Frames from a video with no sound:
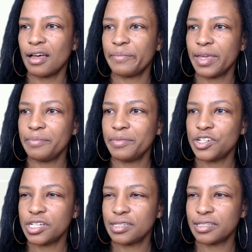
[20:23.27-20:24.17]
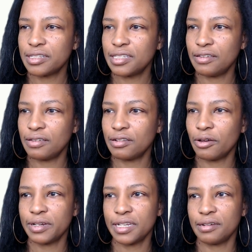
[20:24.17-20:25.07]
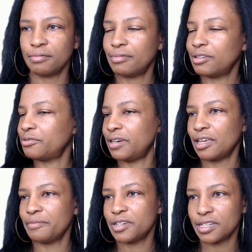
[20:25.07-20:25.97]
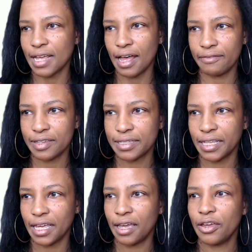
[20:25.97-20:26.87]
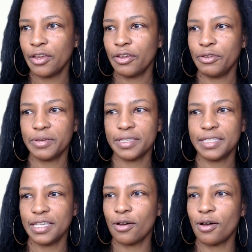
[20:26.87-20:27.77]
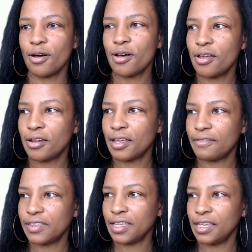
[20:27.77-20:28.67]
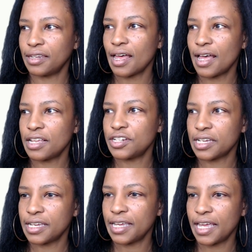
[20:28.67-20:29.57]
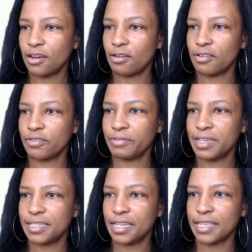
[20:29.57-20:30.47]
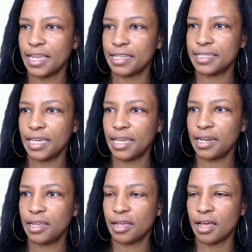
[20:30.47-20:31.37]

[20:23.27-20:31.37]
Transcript: Images, let's see, no, it didn't do any images, obviously. You can see all of the logic again, all the reasoning that it did.